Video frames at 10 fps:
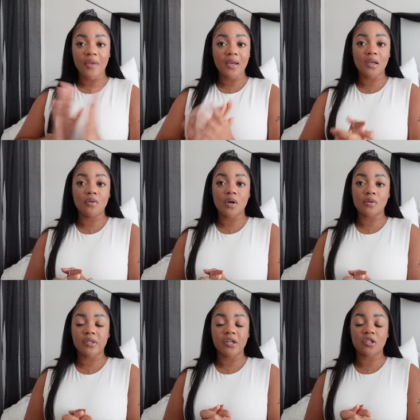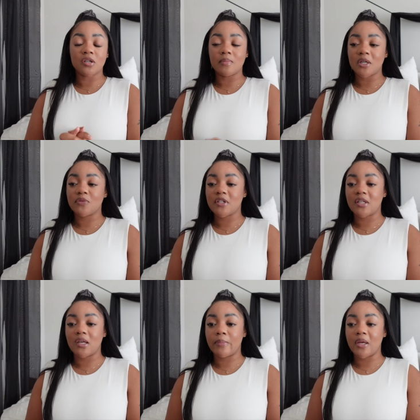Thank you, Dossier, so much for
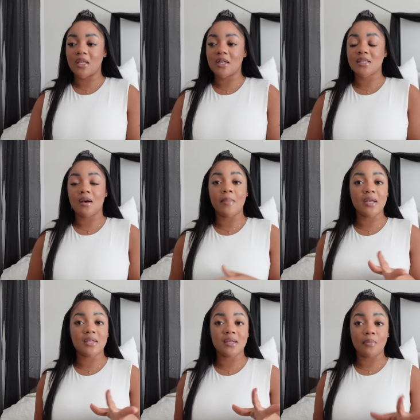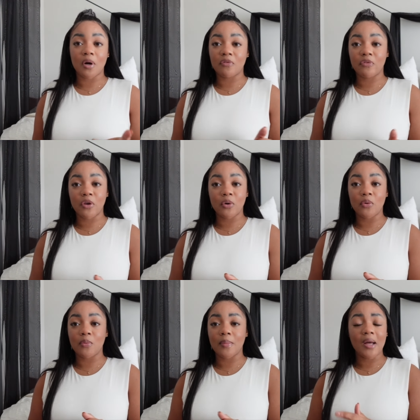sending me this amazing
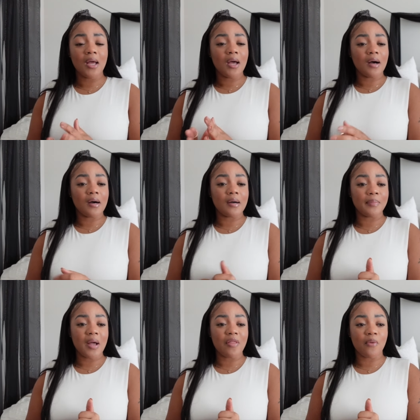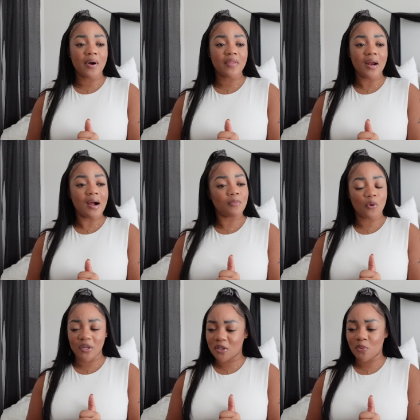perfume. Um, the one that I'm
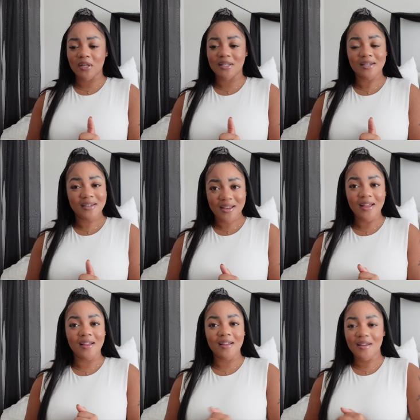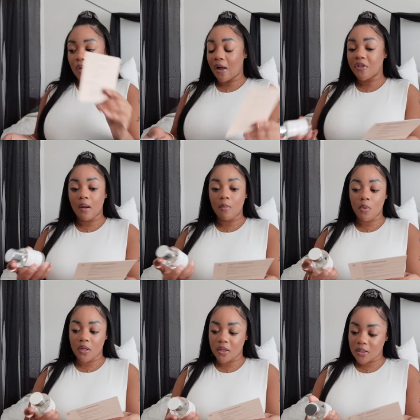going to wear today, I think I'm gonna
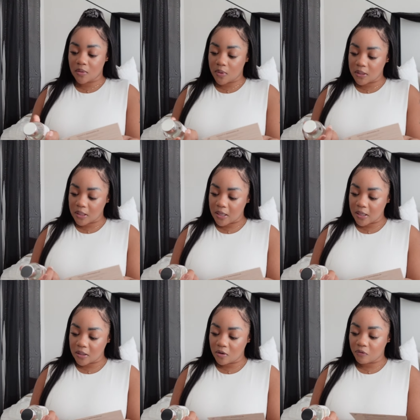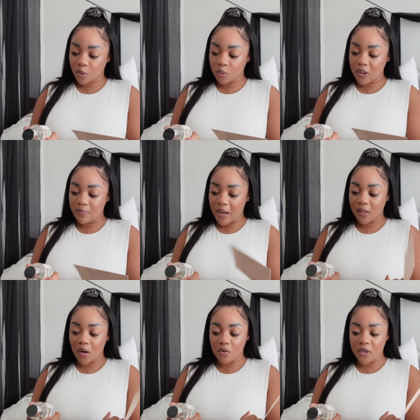wear this one today, the Fruity
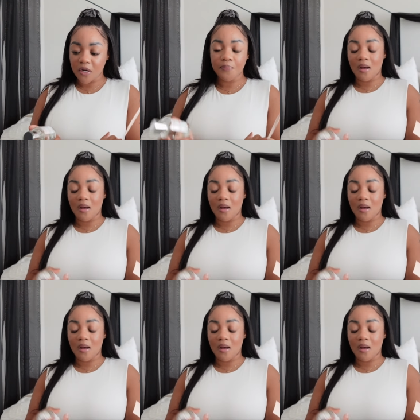Magnolia,